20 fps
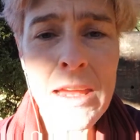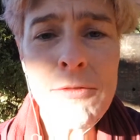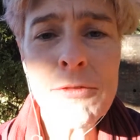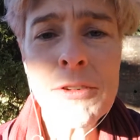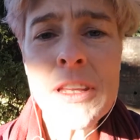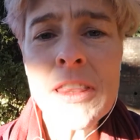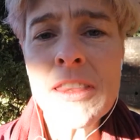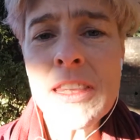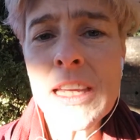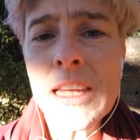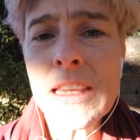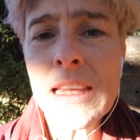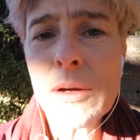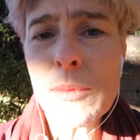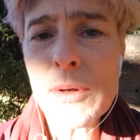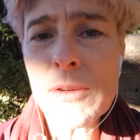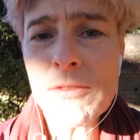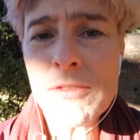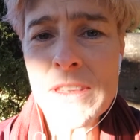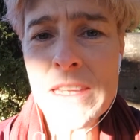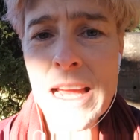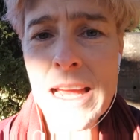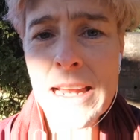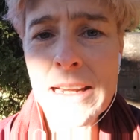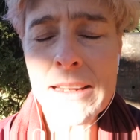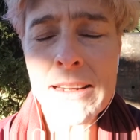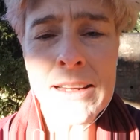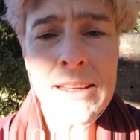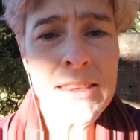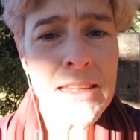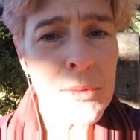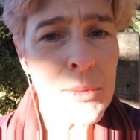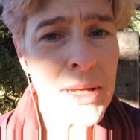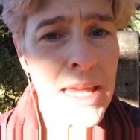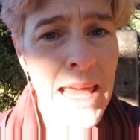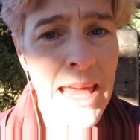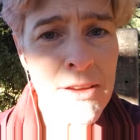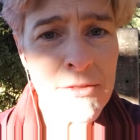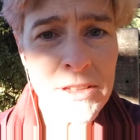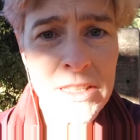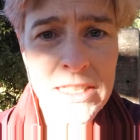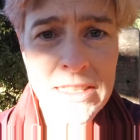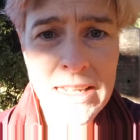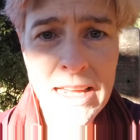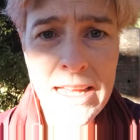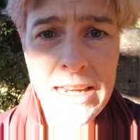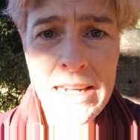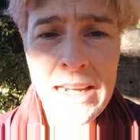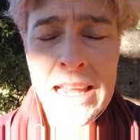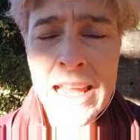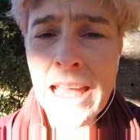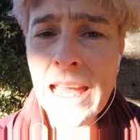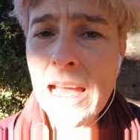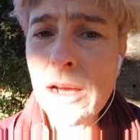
Everything that we've done, that we haven't done,